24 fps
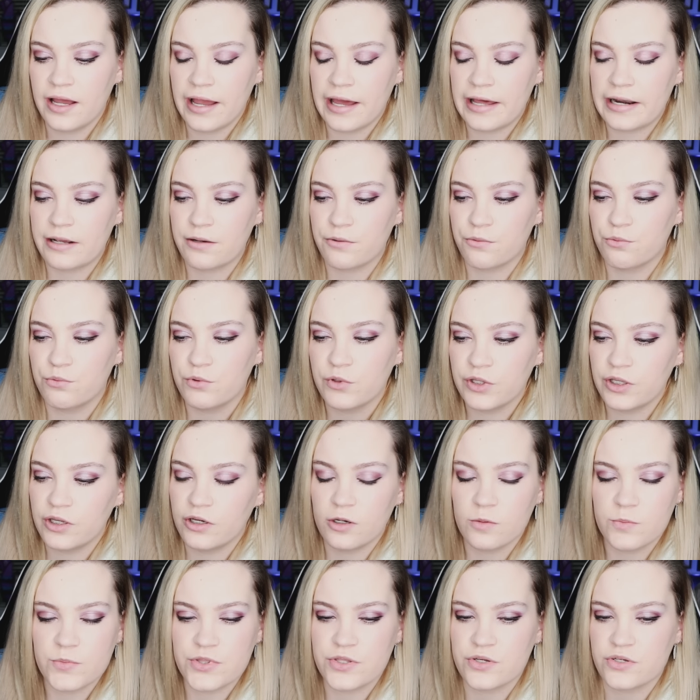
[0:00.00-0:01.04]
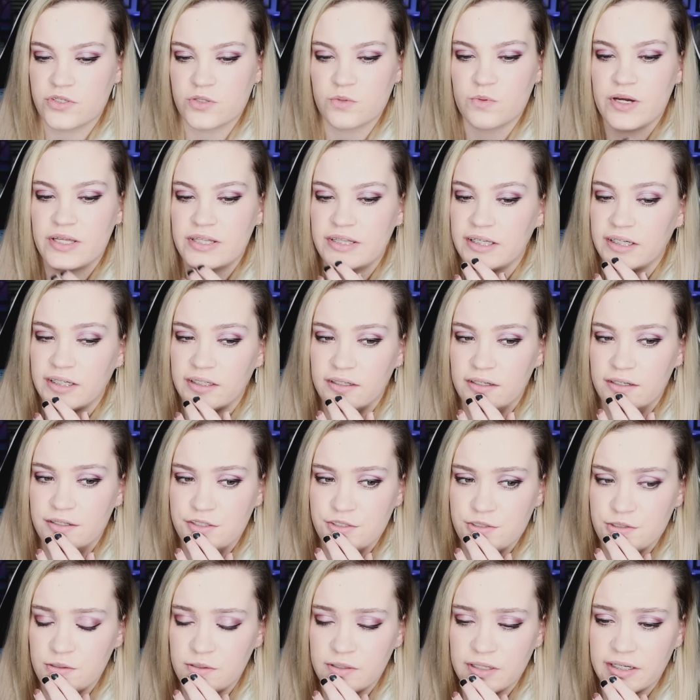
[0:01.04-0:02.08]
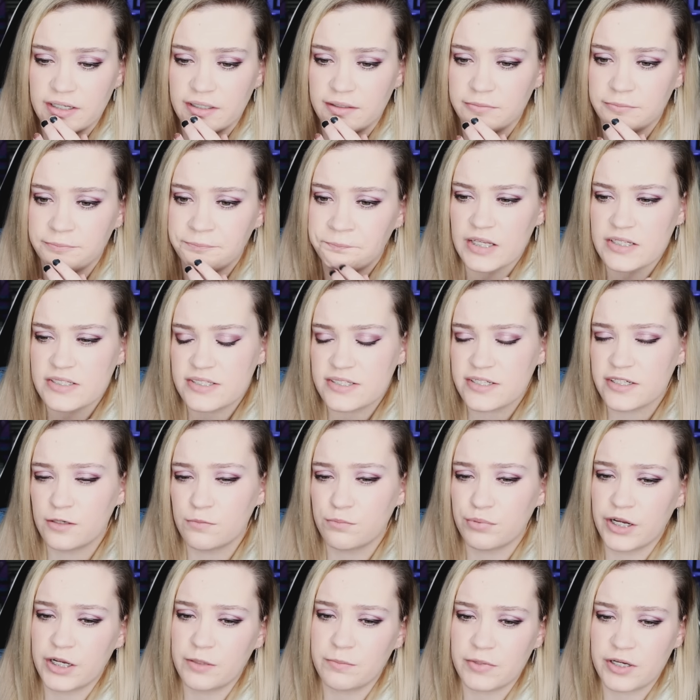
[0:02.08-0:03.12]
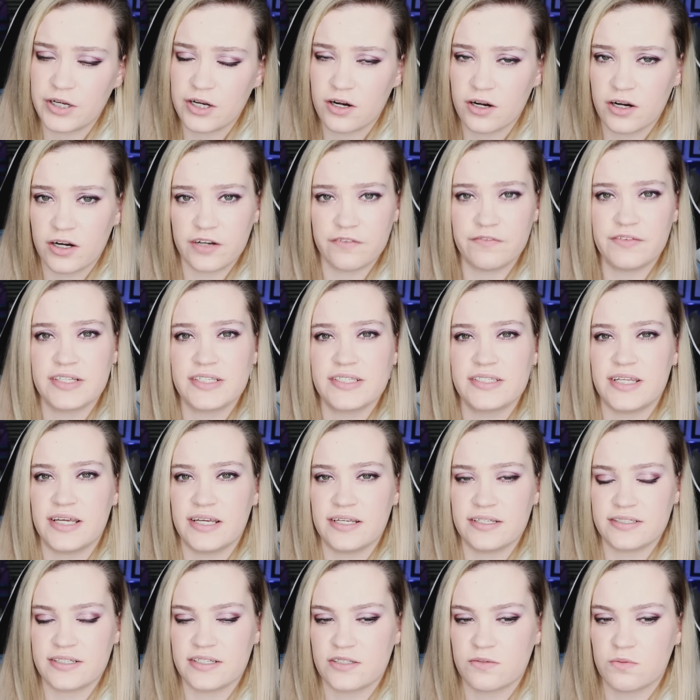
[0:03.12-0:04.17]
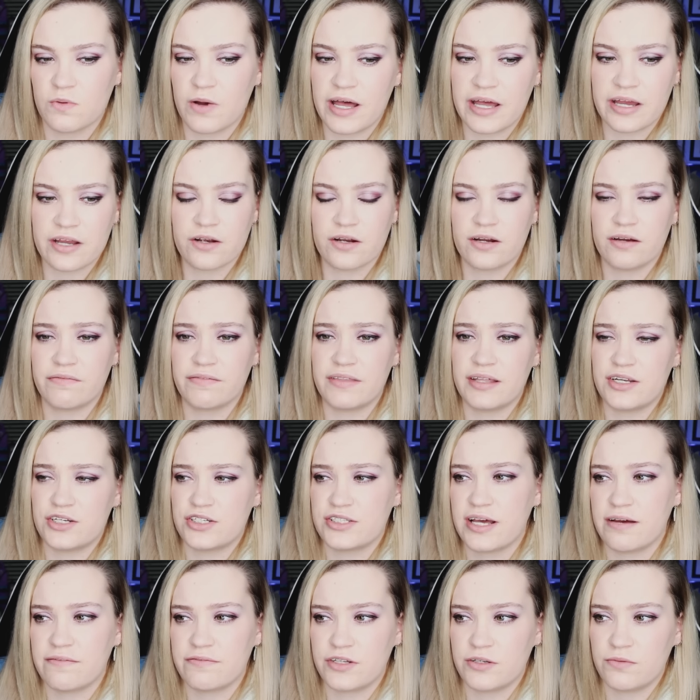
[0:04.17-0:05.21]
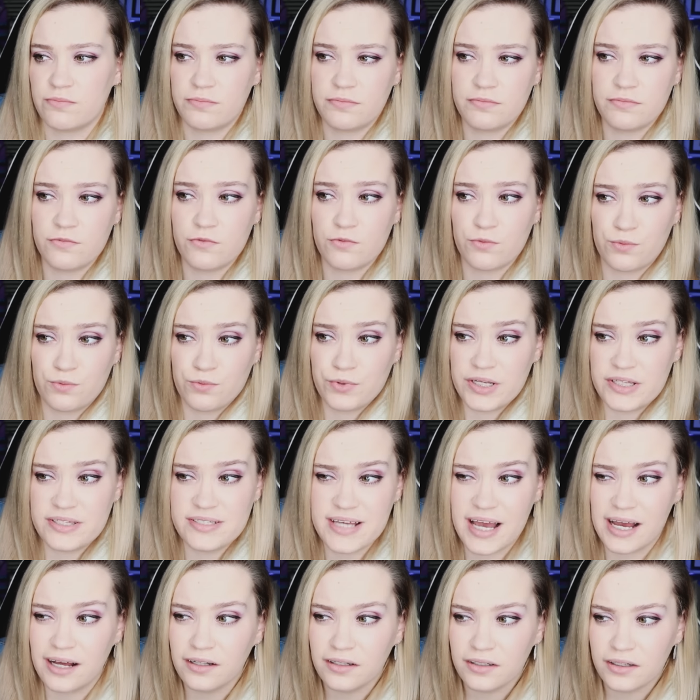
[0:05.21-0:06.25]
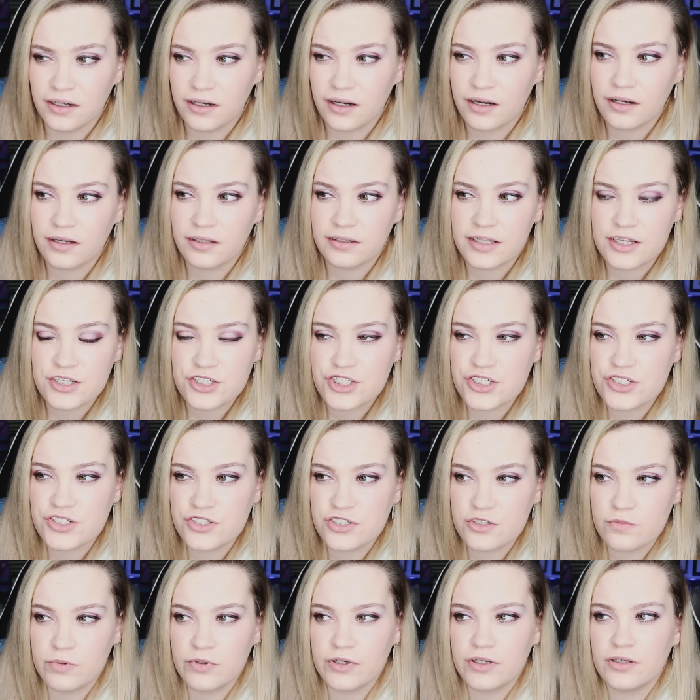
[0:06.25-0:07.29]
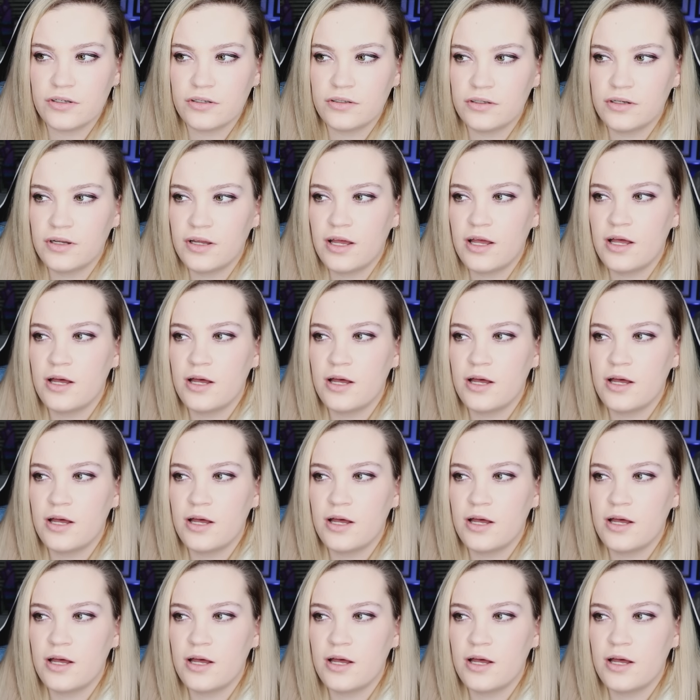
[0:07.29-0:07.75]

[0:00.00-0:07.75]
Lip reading: And I really hope that there's a way they can undo that, because it's going to break my heart if it stays this way or if they just have to retell her that she's Supergirl.